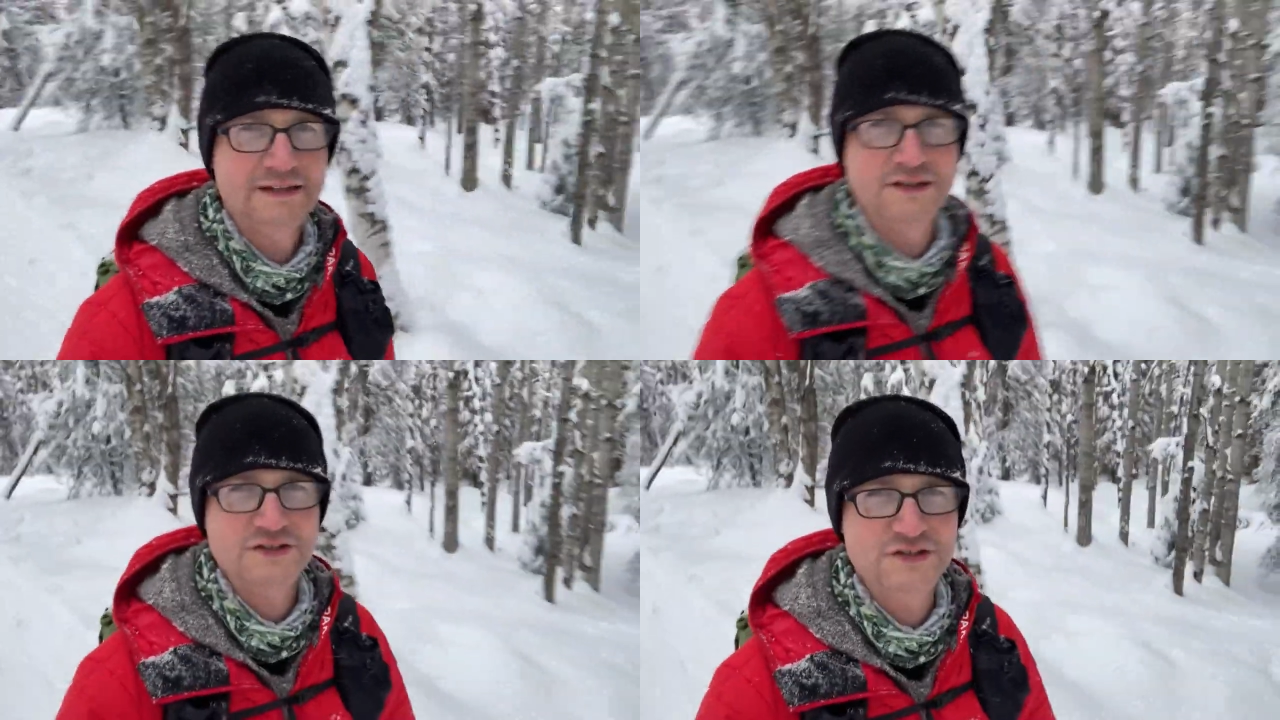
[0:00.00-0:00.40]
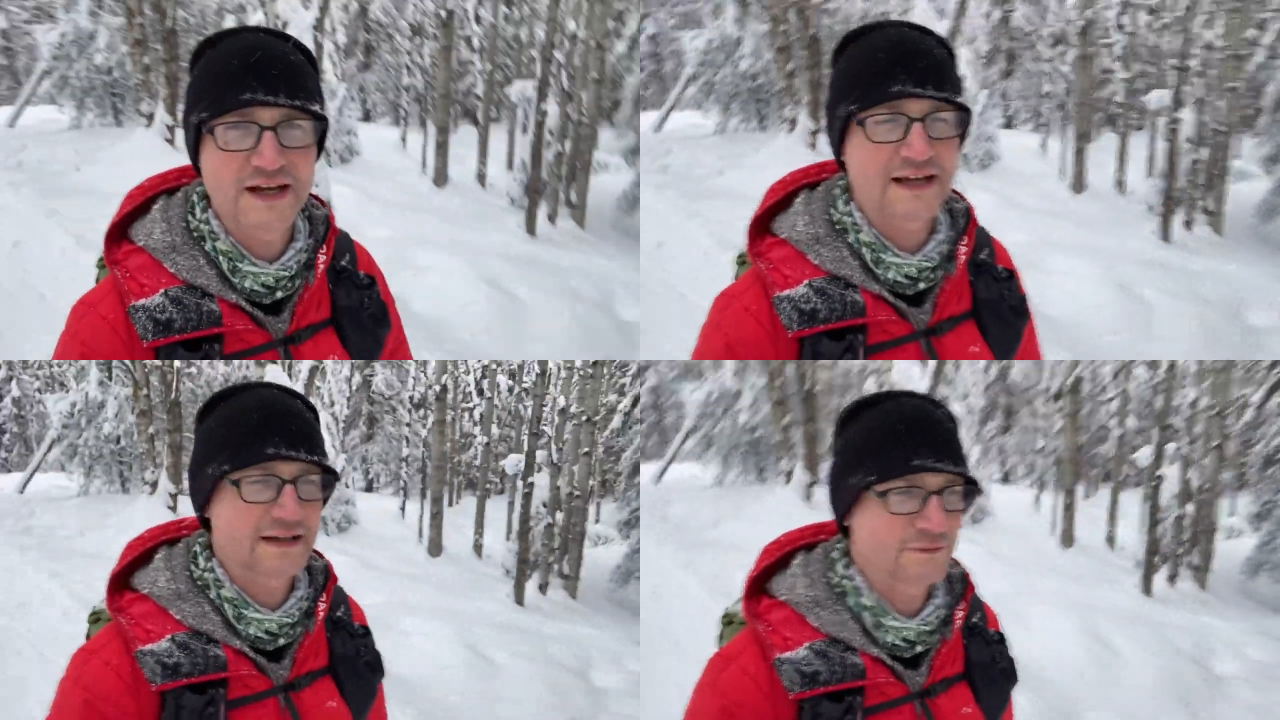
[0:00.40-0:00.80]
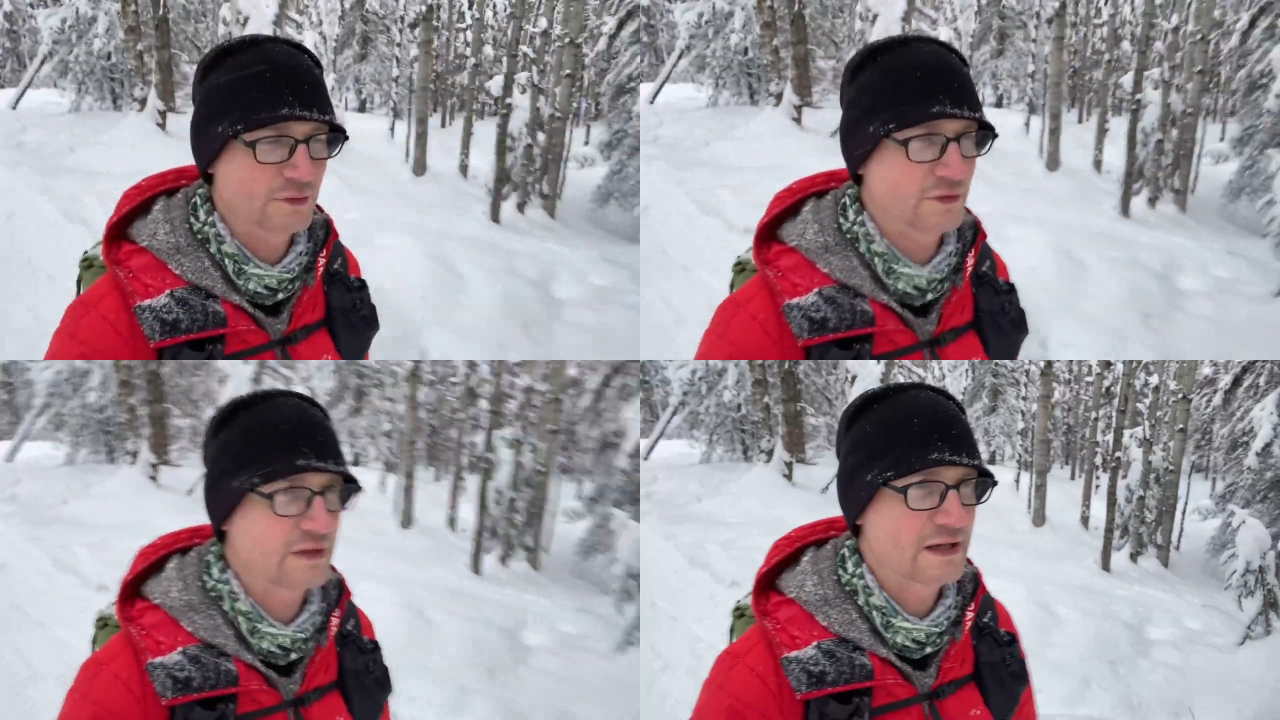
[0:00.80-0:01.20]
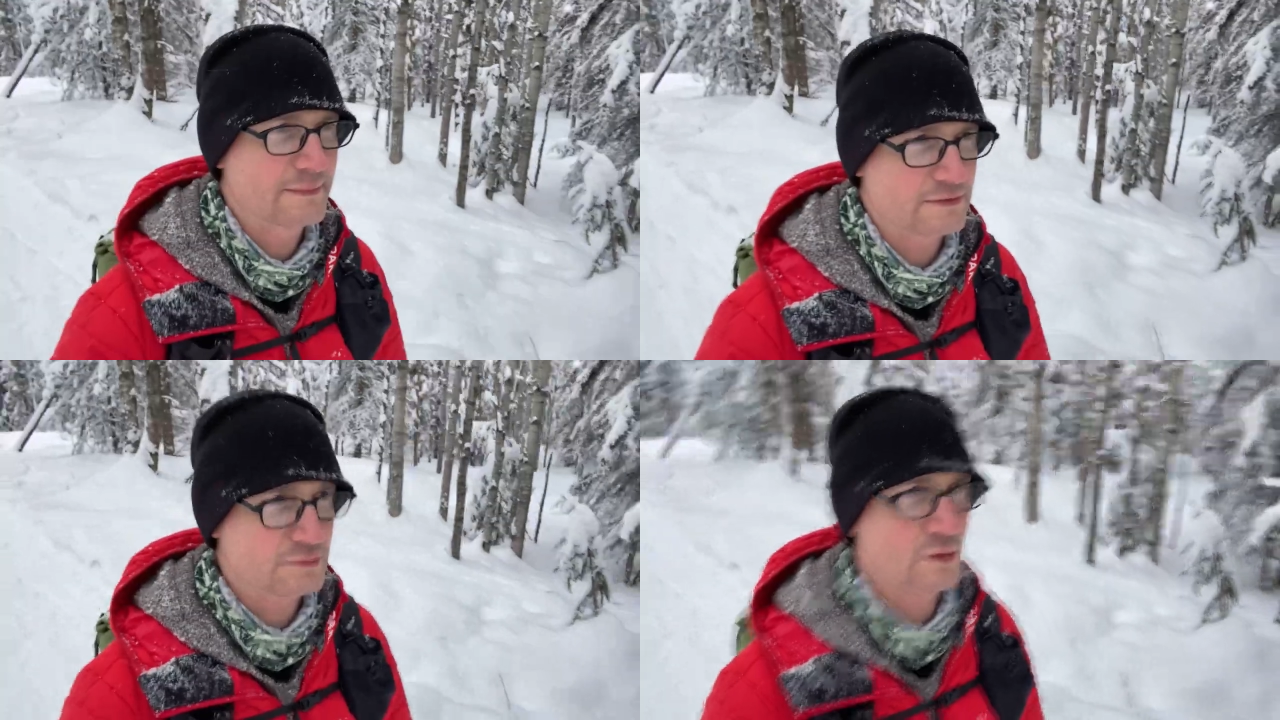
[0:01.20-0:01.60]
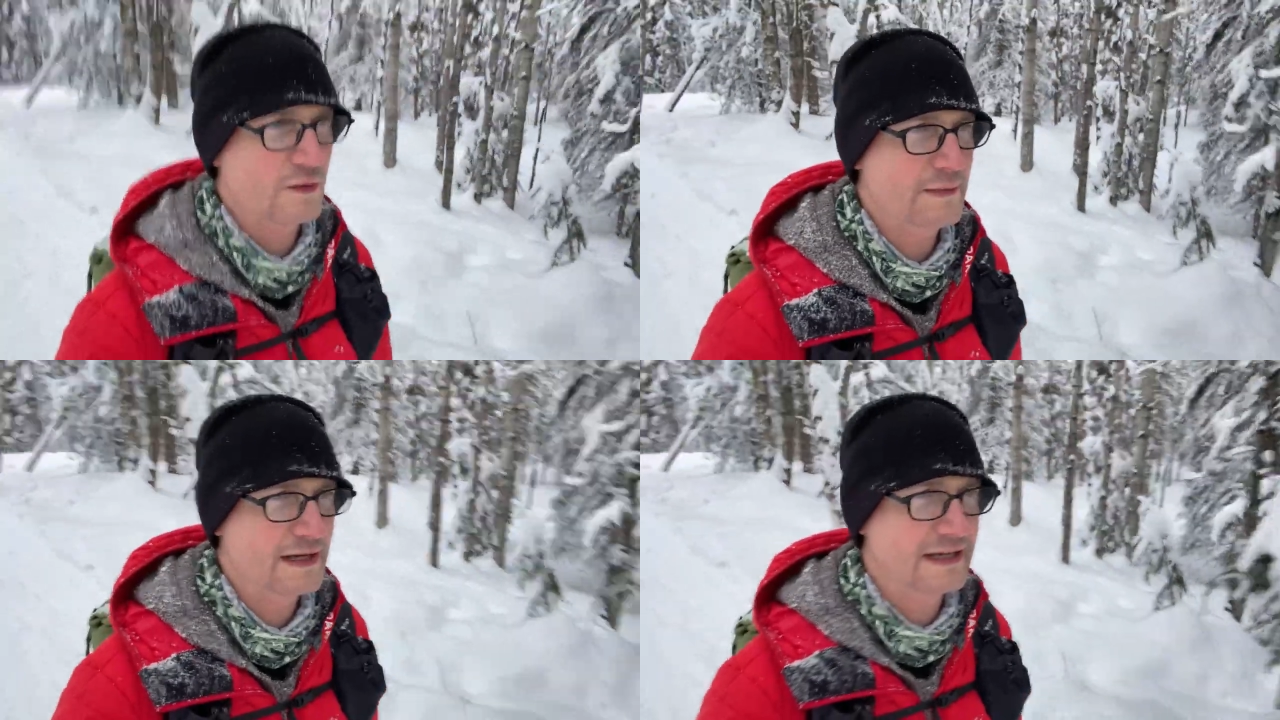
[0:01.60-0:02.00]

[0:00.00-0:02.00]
this jacket will keep us warm.